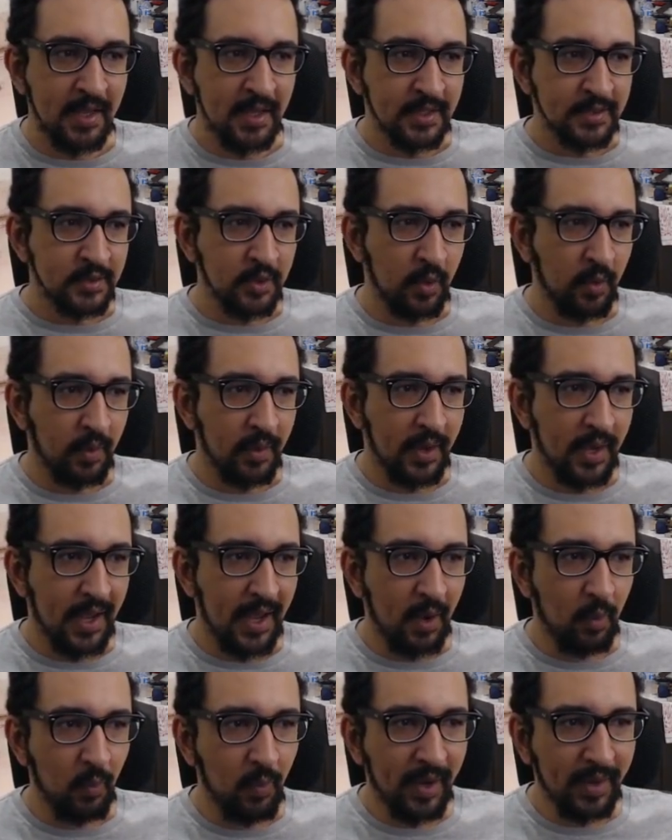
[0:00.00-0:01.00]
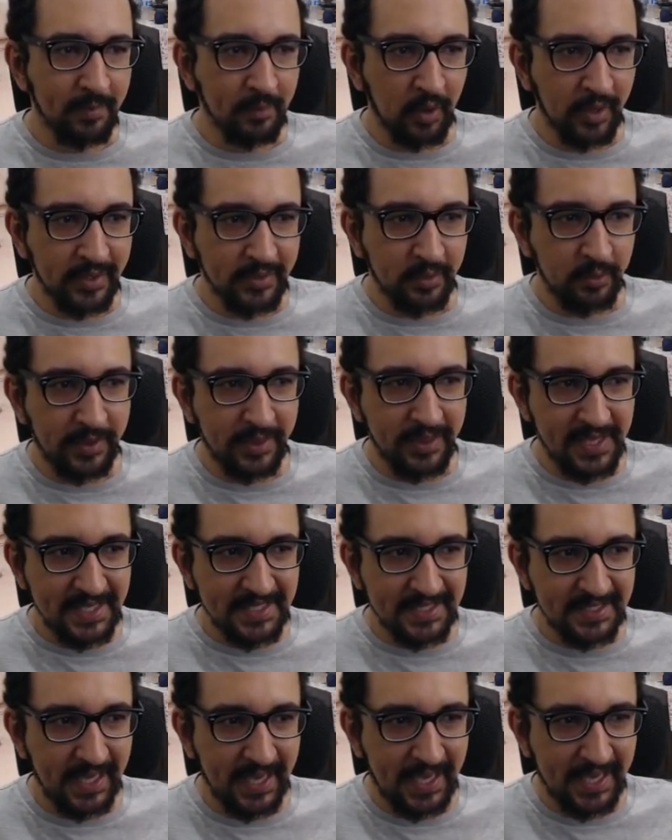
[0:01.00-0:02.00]
So what I'm gonna do in
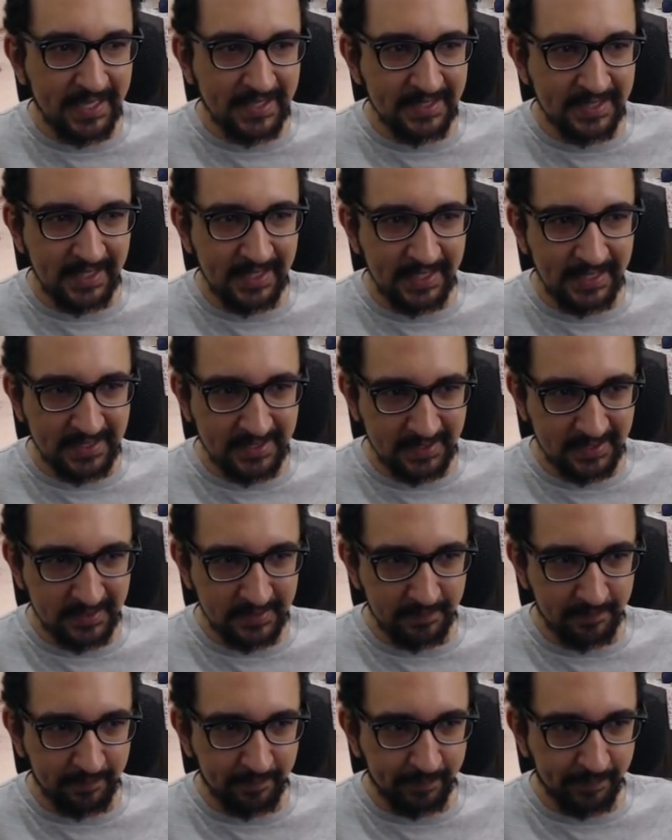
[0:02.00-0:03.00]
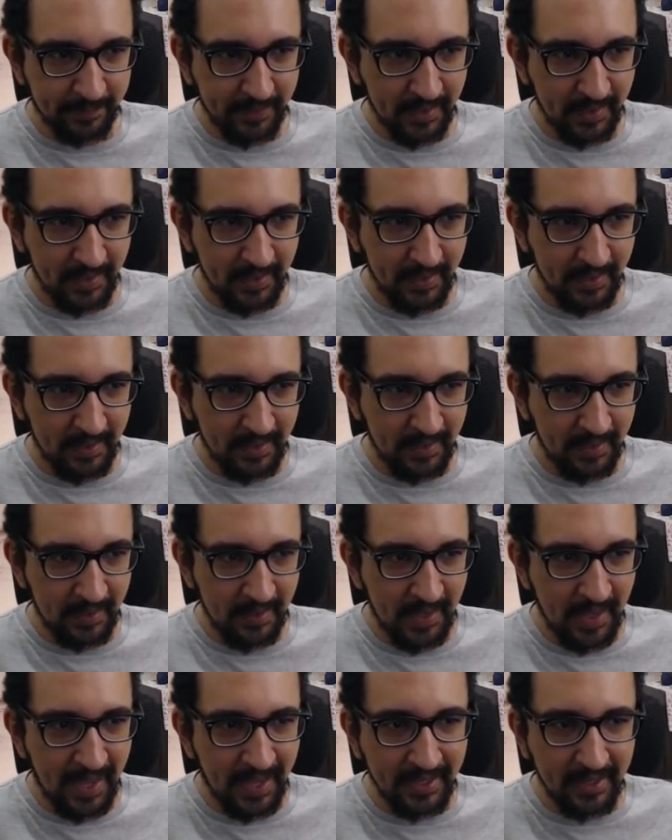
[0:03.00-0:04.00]
this case is
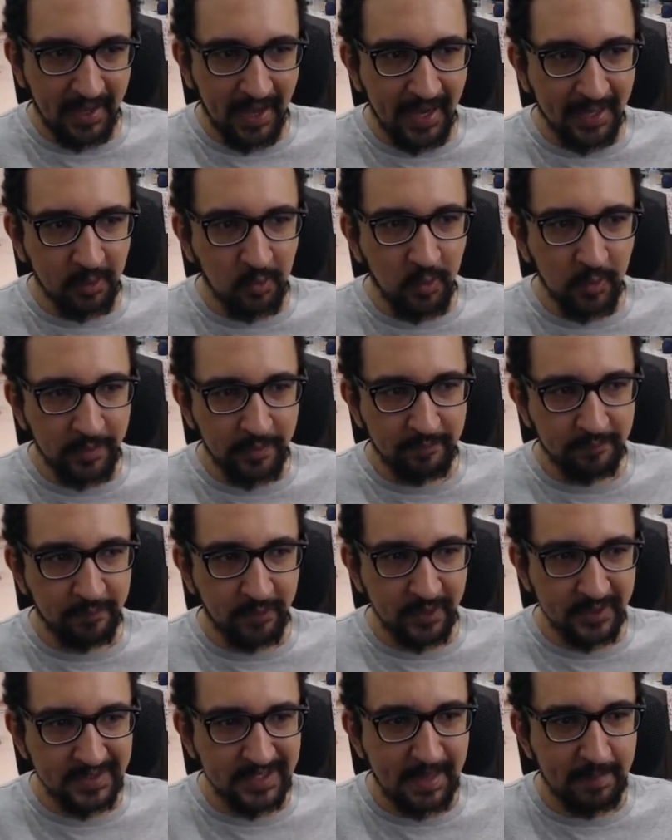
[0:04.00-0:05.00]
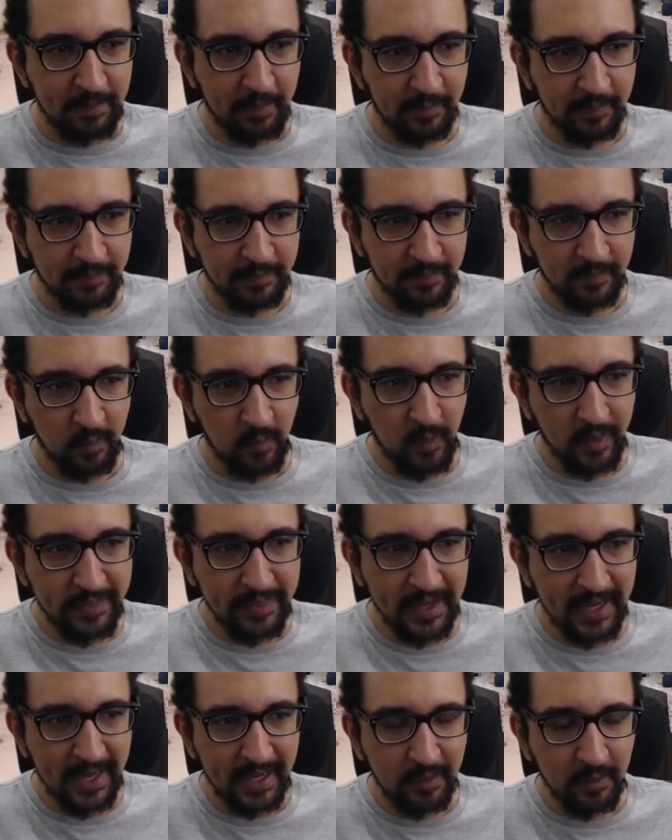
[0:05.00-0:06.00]
I could, for example, one
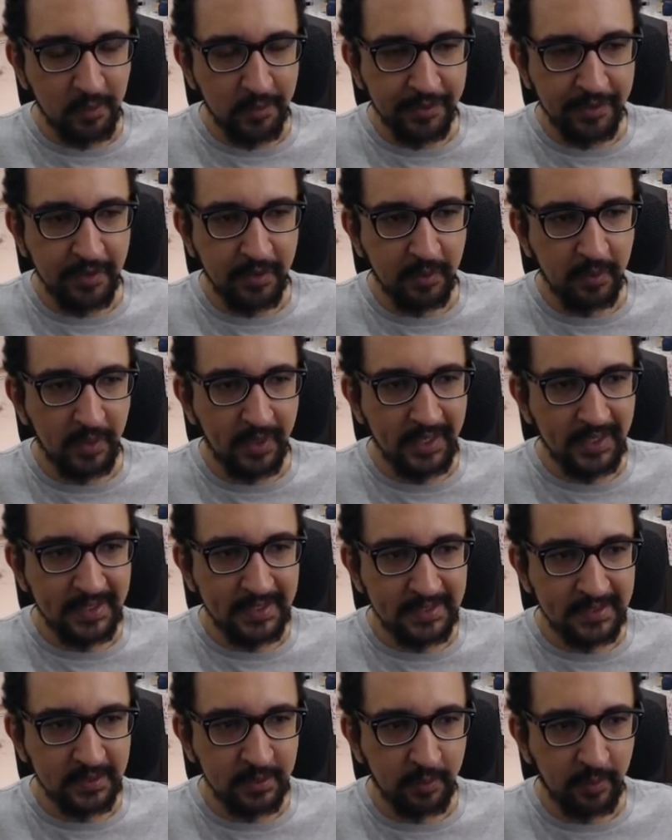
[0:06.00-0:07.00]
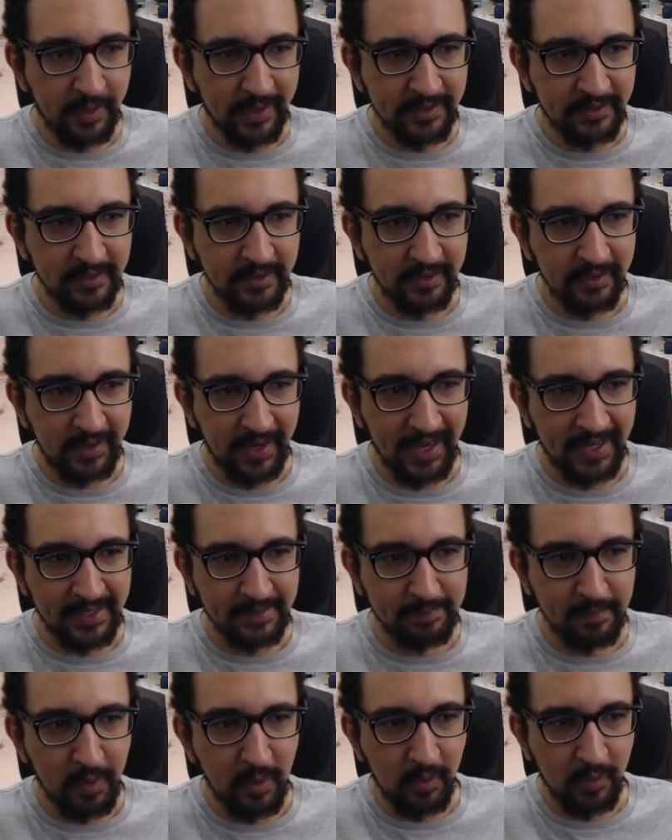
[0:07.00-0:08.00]
thing I could do is to enter
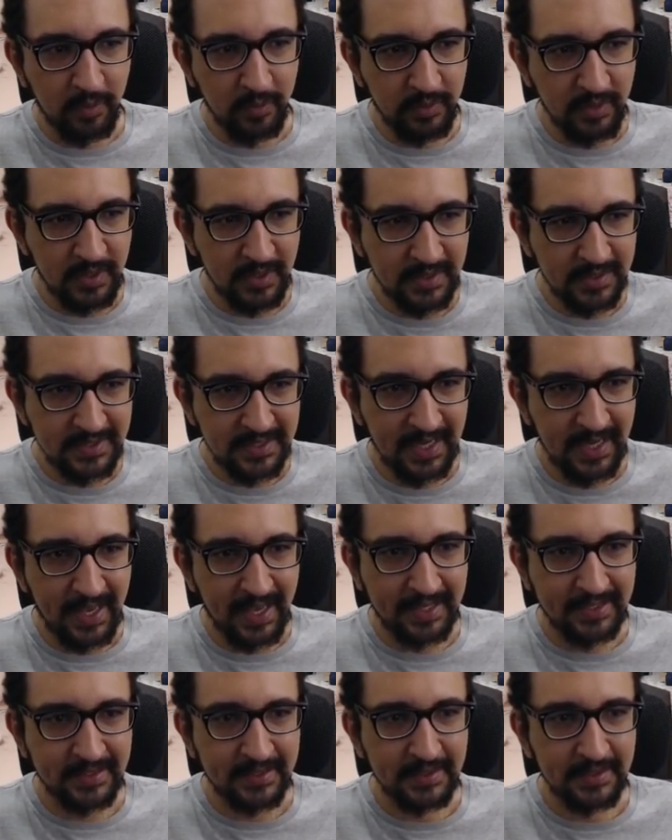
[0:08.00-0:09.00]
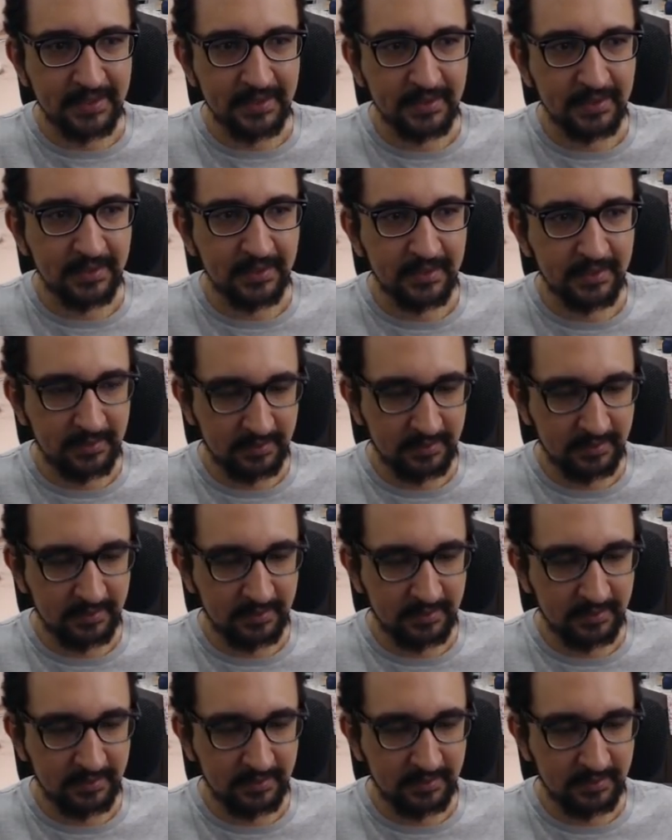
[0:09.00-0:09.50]
edit mode, select the